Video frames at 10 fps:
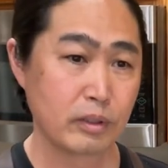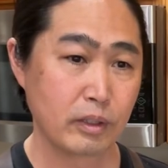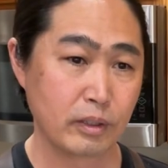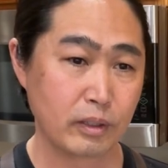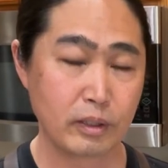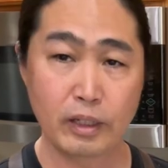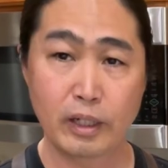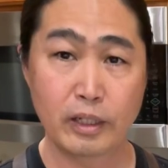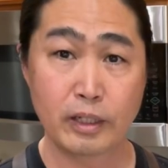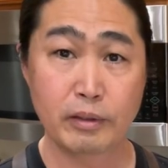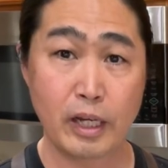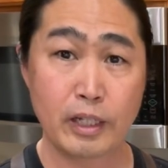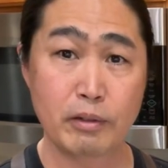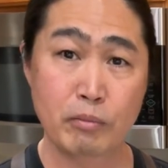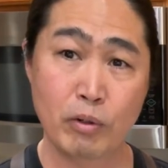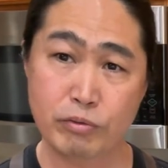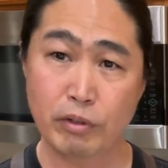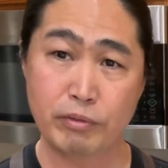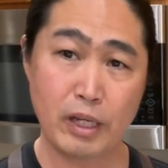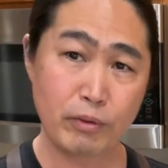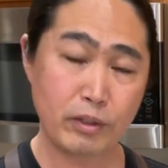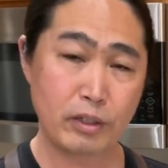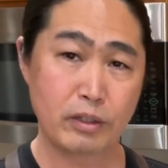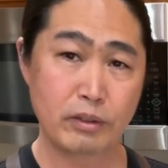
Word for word: And uh, I, I, I know most of you out there,